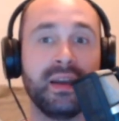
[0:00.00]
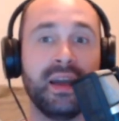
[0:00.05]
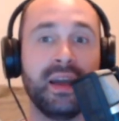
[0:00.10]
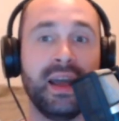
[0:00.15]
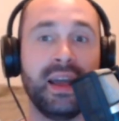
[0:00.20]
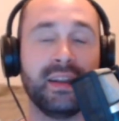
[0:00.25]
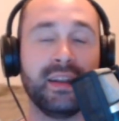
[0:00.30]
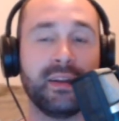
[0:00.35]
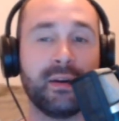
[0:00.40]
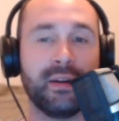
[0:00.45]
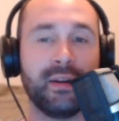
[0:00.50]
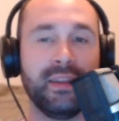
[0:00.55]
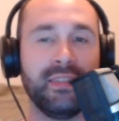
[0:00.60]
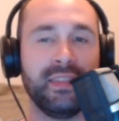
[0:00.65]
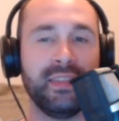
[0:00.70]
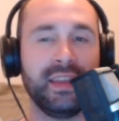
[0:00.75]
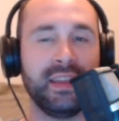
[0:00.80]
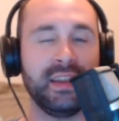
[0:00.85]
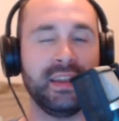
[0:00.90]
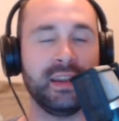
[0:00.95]
and are in
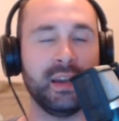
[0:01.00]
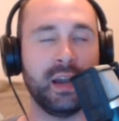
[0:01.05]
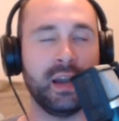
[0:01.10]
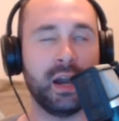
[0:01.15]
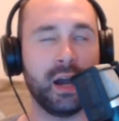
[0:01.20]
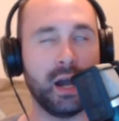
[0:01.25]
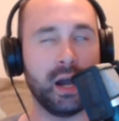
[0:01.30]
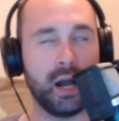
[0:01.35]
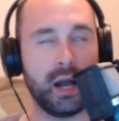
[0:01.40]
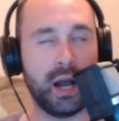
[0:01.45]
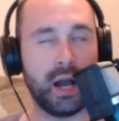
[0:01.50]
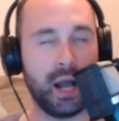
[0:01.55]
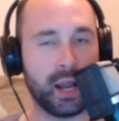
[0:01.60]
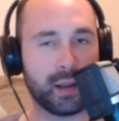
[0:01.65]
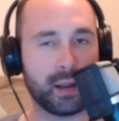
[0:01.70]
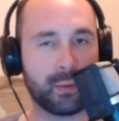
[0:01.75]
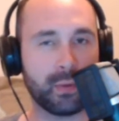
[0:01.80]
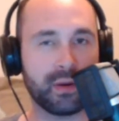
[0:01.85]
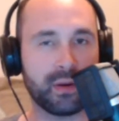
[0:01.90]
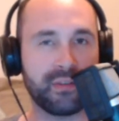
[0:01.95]
the
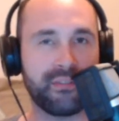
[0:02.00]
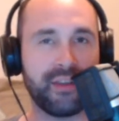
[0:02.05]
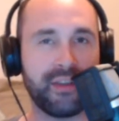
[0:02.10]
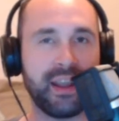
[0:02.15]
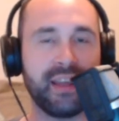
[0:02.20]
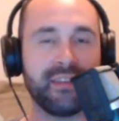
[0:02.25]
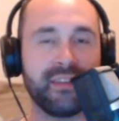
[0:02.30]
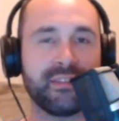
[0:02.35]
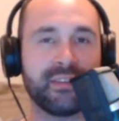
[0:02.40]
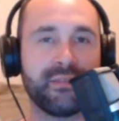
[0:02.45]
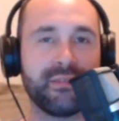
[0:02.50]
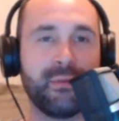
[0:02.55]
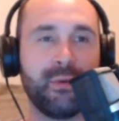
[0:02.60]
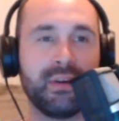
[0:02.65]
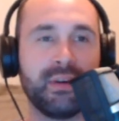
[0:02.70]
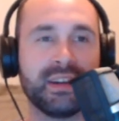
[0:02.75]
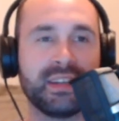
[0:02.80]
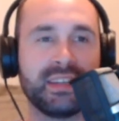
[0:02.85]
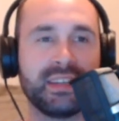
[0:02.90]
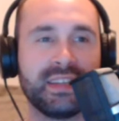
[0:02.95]
awkward phase of
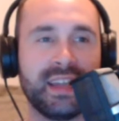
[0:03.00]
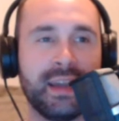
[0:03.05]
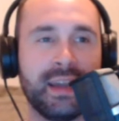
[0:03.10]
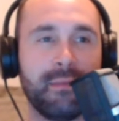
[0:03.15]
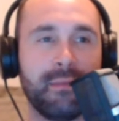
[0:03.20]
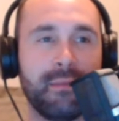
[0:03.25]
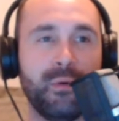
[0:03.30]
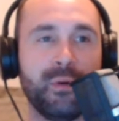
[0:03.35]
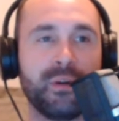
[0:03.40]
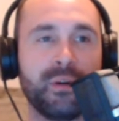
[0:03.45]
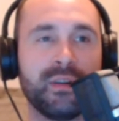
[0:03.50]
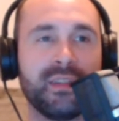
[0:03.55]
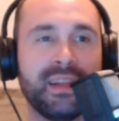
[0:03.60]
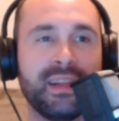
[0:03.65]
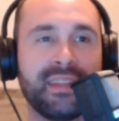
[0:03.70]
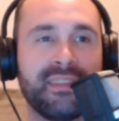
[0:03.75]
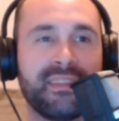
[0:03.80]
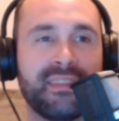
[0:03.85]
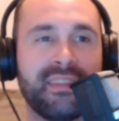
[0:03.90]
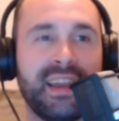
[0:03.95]
wanting to get more,
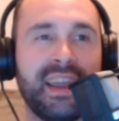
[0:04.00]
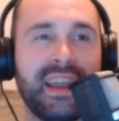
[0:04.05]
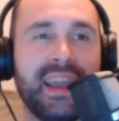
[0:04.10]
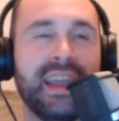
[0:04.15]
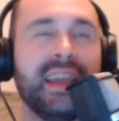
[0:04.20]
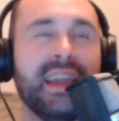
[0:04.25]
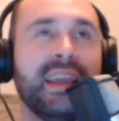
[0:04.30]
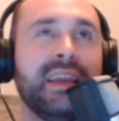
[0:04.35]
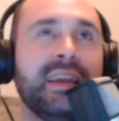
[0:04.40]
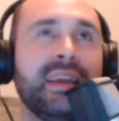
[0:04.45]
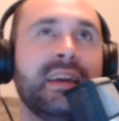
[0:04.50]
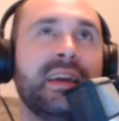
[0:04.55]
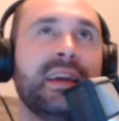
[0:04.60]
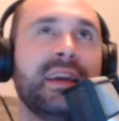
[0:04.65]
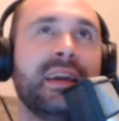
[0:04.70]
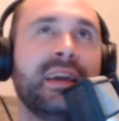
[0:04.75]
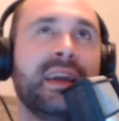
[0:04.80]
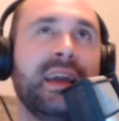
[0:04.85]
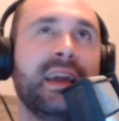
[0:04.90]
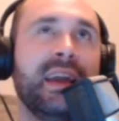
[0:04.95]
let's say,
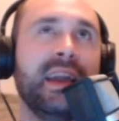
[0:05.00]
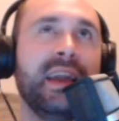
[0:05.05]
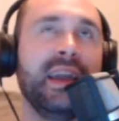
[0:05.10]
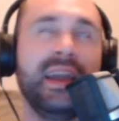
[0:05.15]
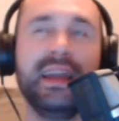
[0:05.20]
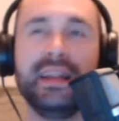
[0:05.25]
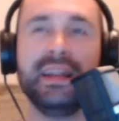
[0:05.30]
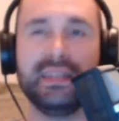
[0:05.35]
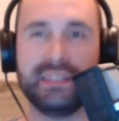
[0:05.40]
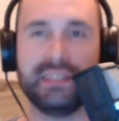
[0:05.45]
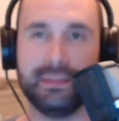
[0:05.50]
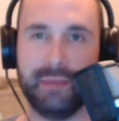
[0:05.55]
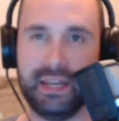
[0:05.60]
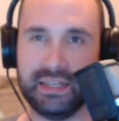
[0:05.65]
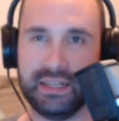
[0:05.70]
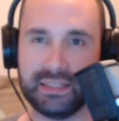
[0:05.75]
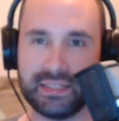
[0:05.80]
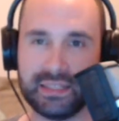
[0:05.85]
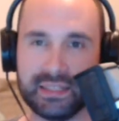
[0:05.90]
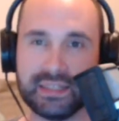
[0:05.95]

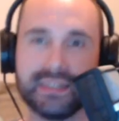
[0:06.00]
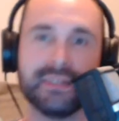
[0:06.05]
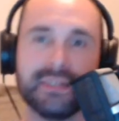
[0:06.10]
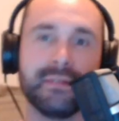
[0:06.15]
intimate.